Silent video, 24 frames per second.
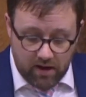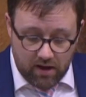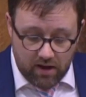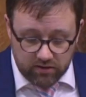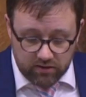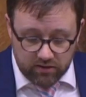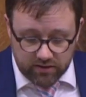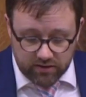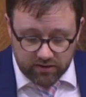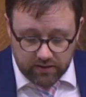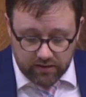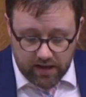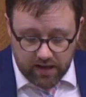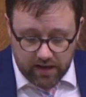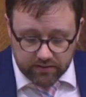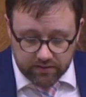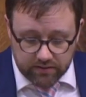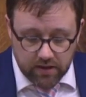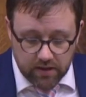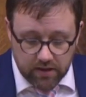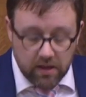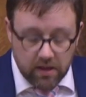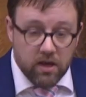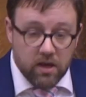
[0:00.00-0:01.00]
Leave
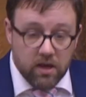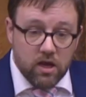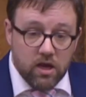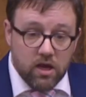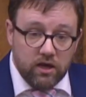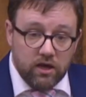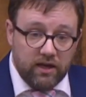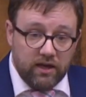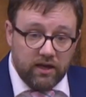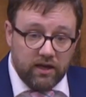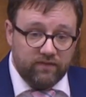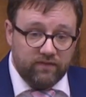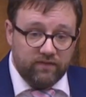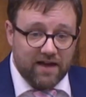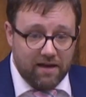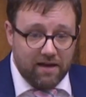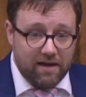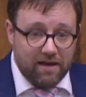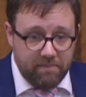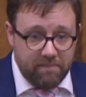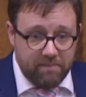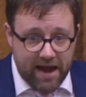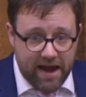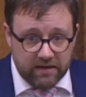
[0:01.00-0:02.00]
campaigner said that
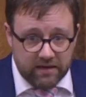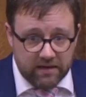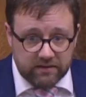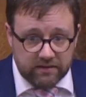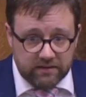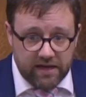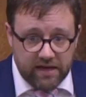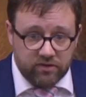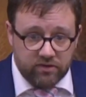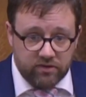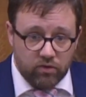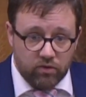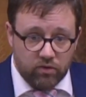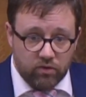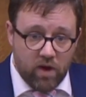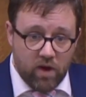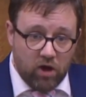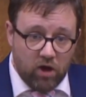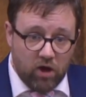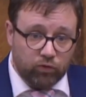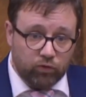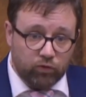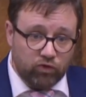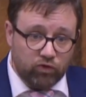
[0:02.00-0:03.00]
Wales would not be a penny
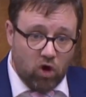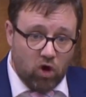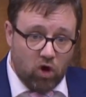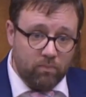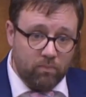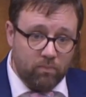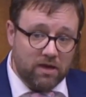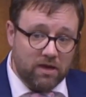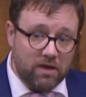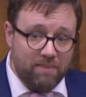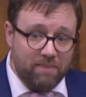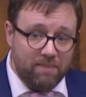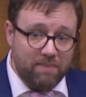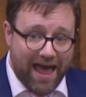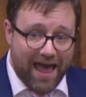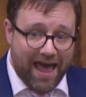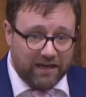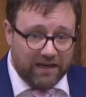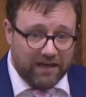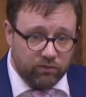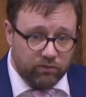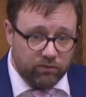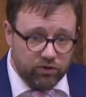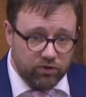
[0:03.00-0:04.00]
worse off if we
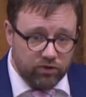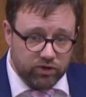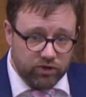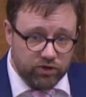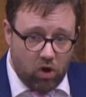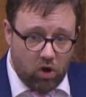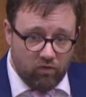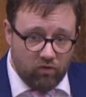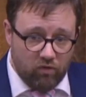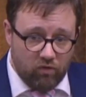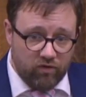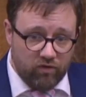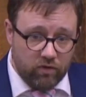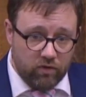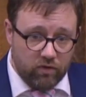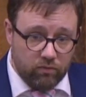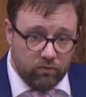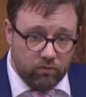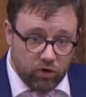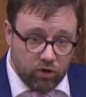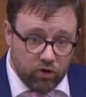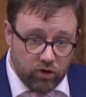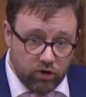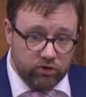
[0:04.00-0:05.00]
were to leave
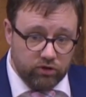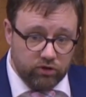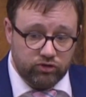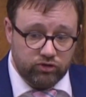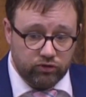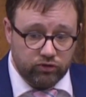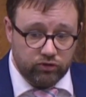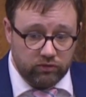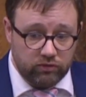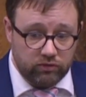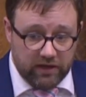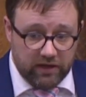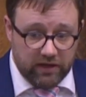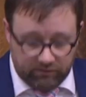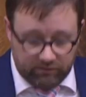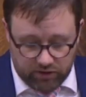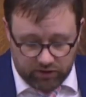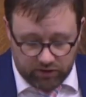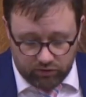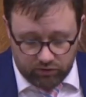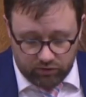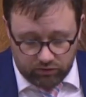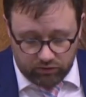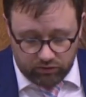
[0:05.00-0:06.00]
the European
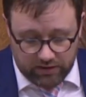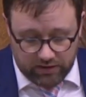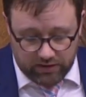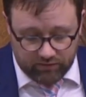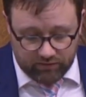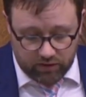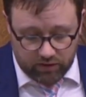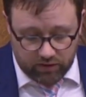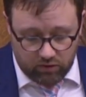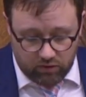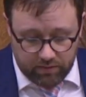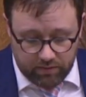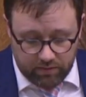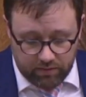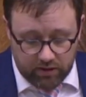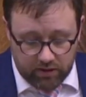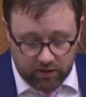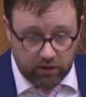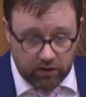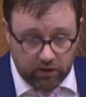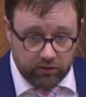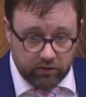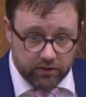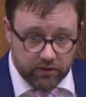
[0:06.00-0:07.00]
Union. So
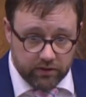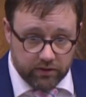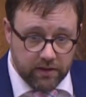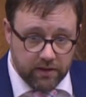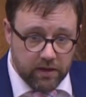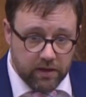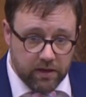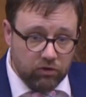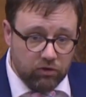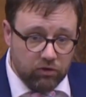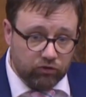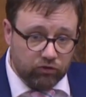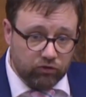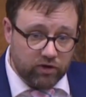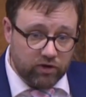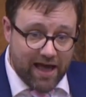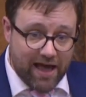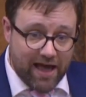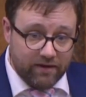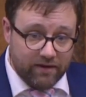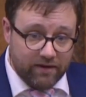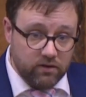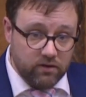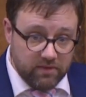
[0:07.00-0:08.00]
can the Minister set
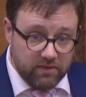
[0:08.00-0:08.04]
out